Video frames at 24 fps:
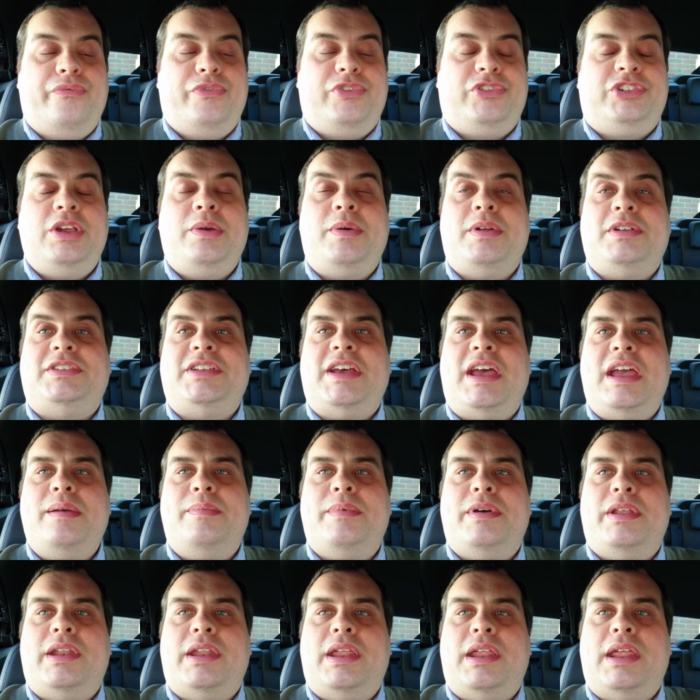Stuart
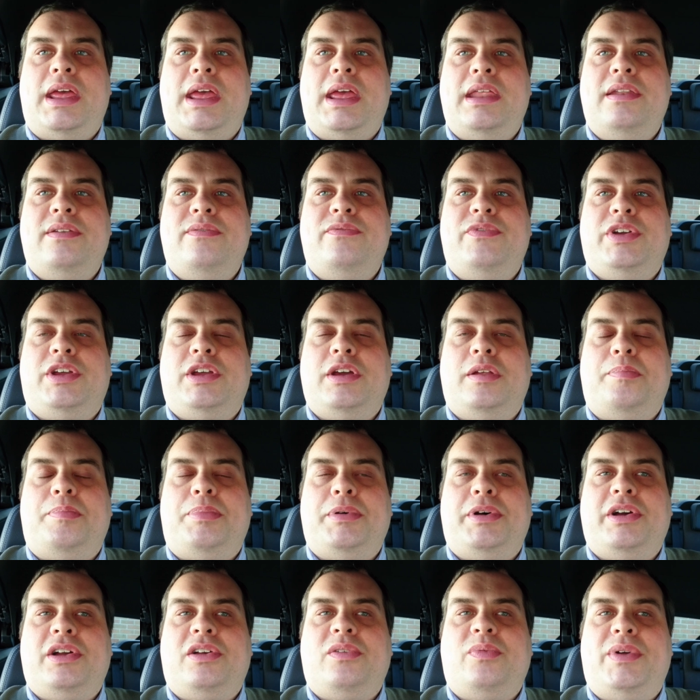Damon in The Good
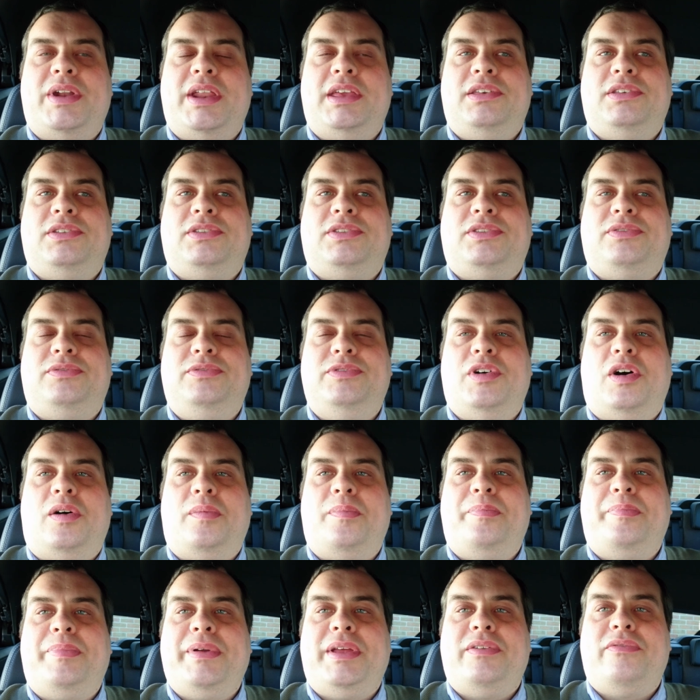Book, when he's not
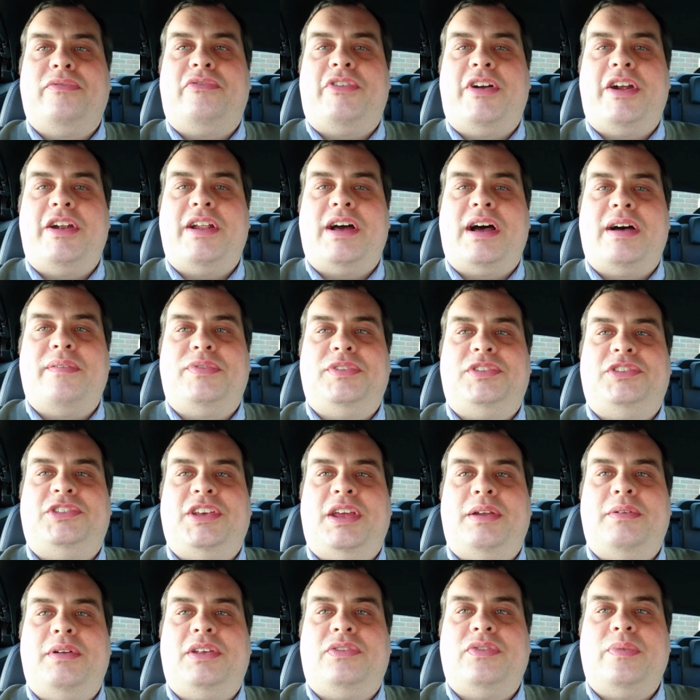been thrown out of the
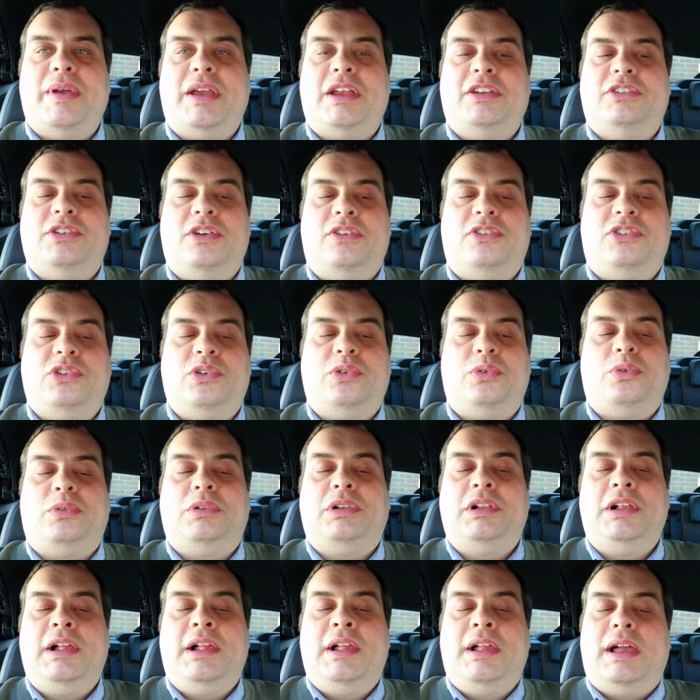series for being too
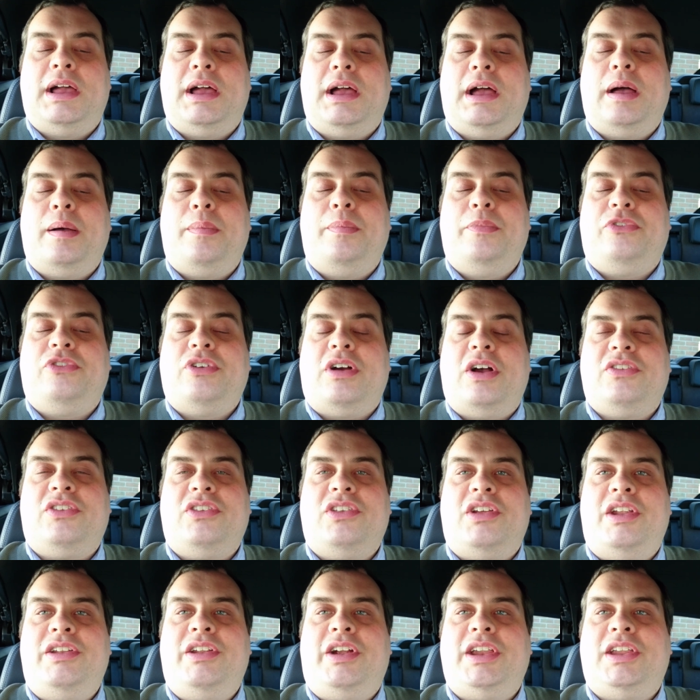tall, um, drives
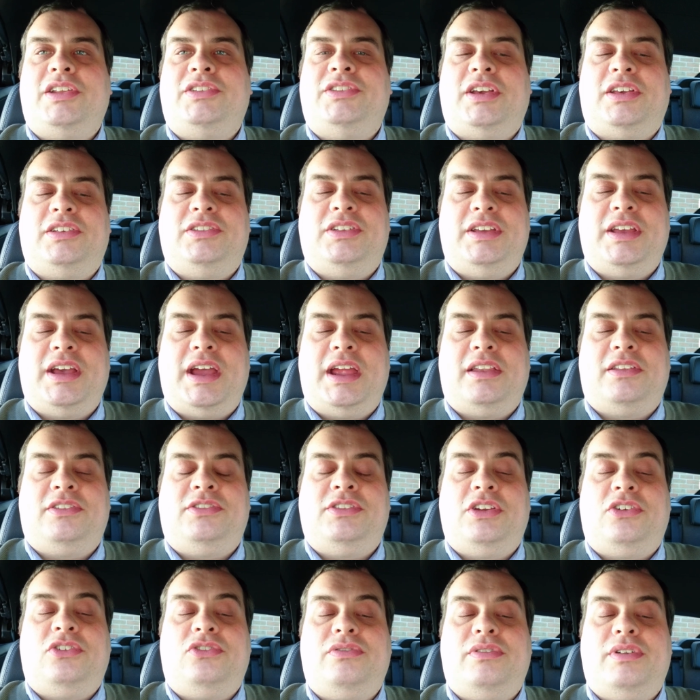a nineteen sixty-eight
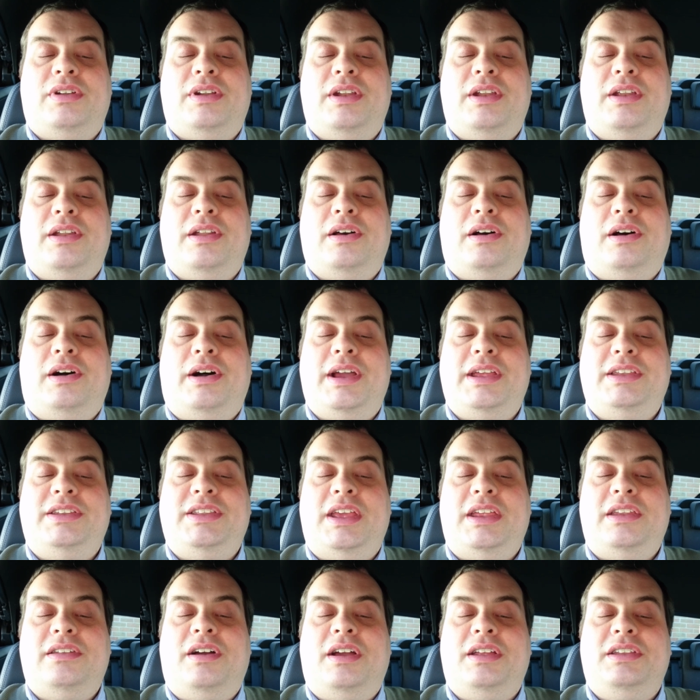Citroen I
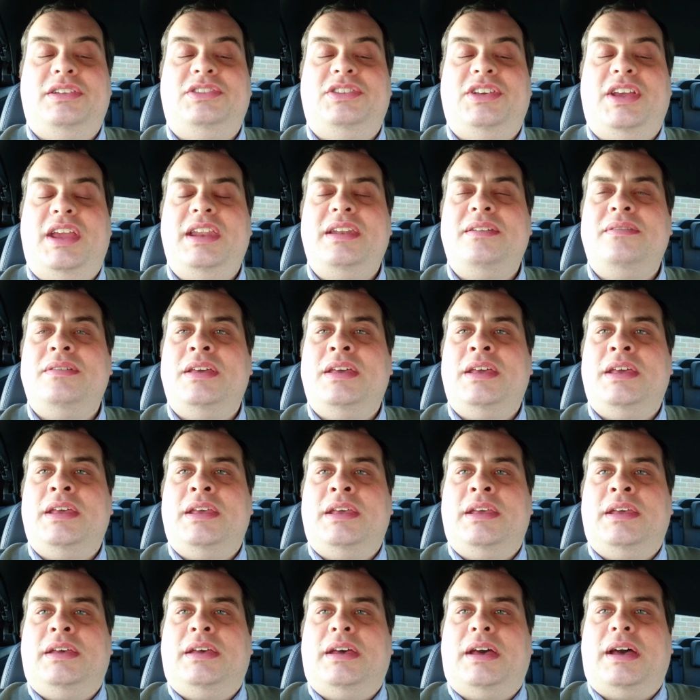D nineteen.
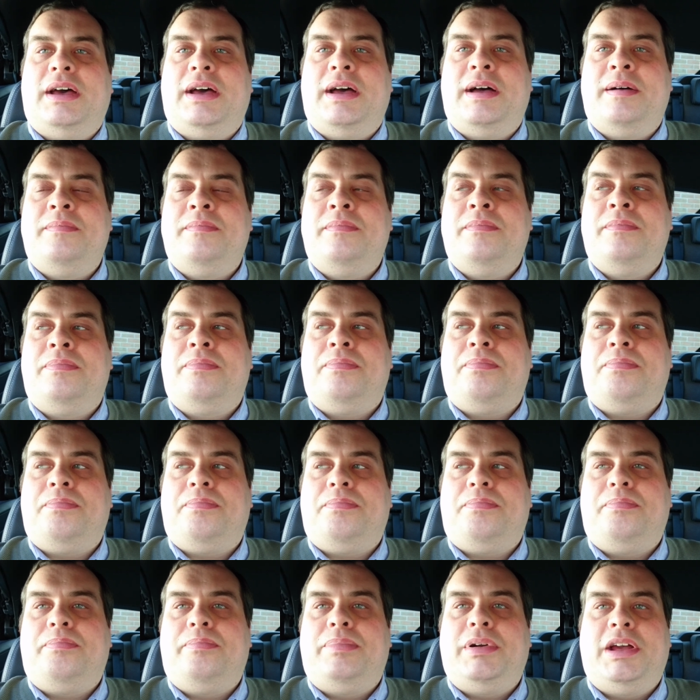Um,
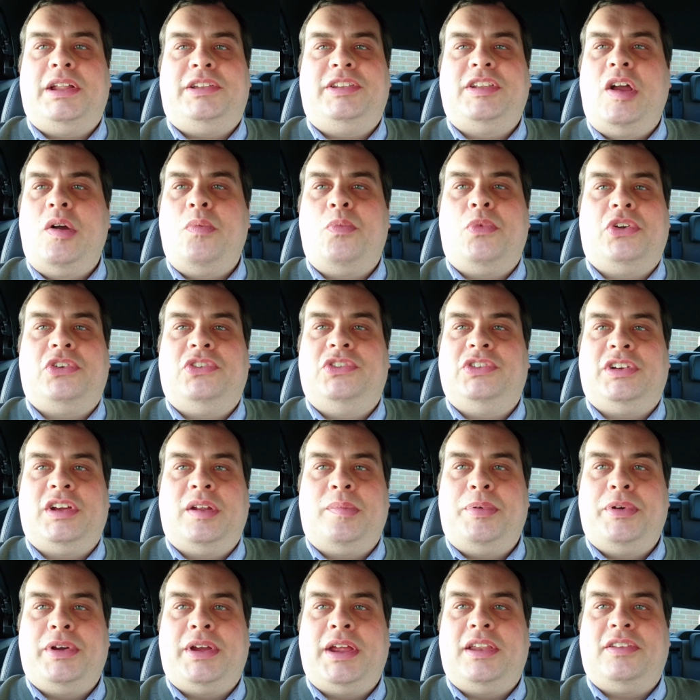don't watch The
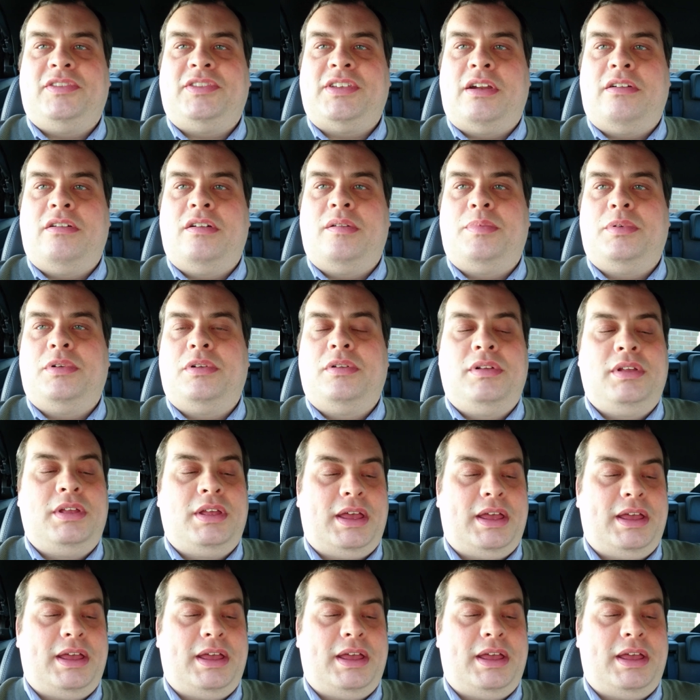Good Book, it's terrible.